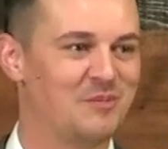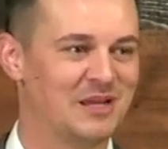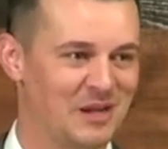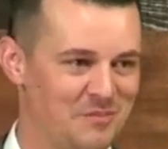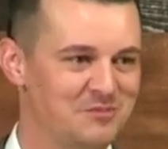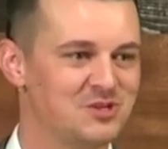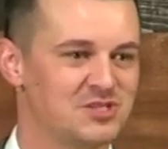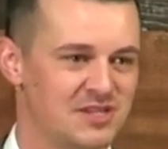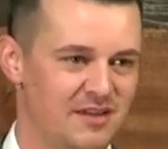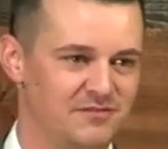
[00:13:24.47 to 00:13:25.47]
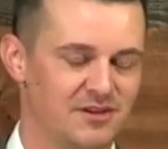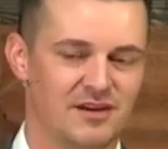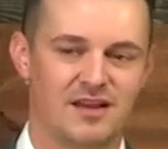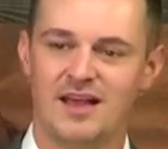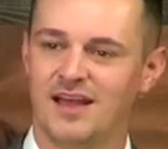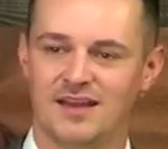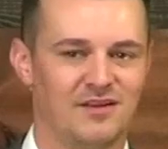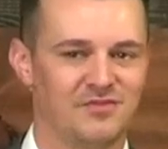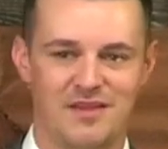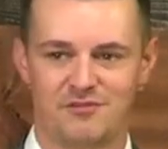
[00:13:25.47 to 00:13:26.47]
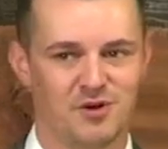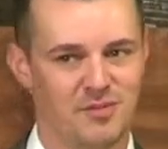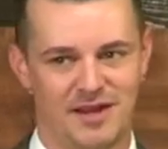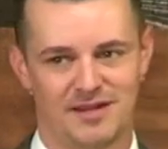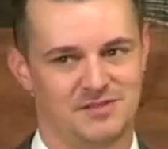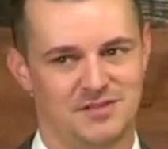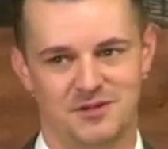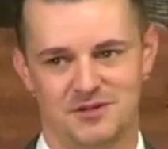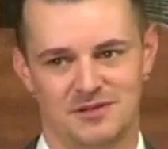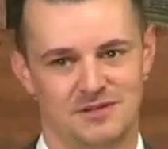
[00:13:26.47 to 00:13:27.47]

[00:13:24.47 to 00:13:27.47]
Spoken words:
I'll become your Savior. And I'll never abandon you."